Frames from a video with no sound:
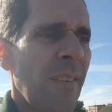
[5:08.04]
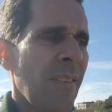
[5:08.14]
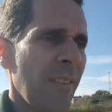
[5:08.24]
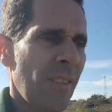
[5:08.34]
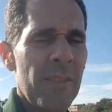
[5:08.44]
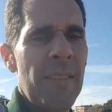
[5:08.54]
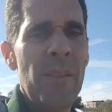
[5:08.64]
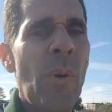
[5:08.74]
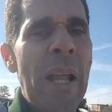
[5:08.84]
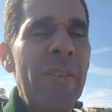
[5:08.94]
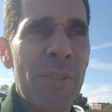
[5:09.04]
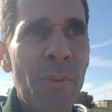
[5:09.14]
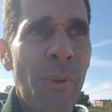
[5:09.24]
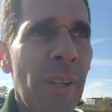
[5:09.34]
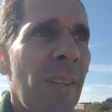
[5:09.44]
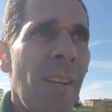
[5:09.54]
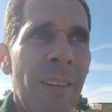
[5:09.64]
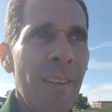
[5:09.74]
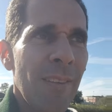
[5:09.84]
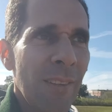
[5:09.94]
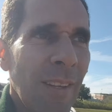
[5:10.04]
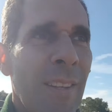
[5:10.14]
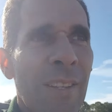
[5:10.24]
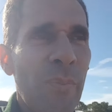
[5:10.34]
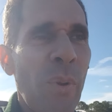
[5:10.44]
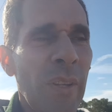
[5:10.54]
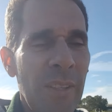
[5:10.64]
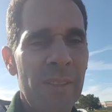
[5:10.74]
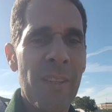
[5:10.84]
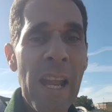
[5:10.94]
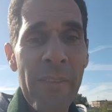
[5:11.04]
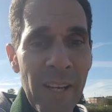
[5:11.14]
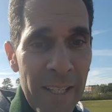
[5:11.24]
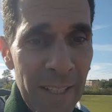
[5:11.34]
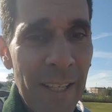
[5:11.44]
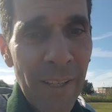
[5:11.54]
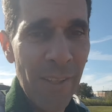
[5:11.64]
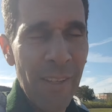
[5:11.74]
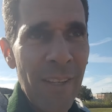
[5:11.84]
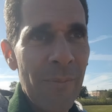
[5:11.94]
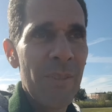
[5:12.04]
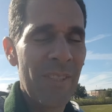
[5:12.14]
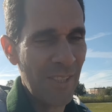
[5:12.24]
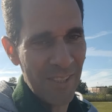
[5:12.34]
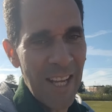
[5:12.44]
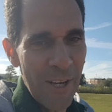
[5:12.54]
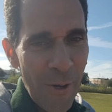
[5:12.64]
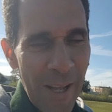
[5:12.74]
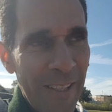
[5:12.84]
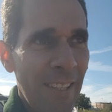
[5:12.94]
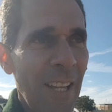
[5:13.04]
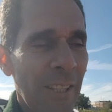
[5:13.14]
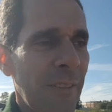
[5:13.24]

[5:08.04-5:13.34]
Because then you won't have a story. It's pointless. You have an idea, but you just gotta know how to tell it.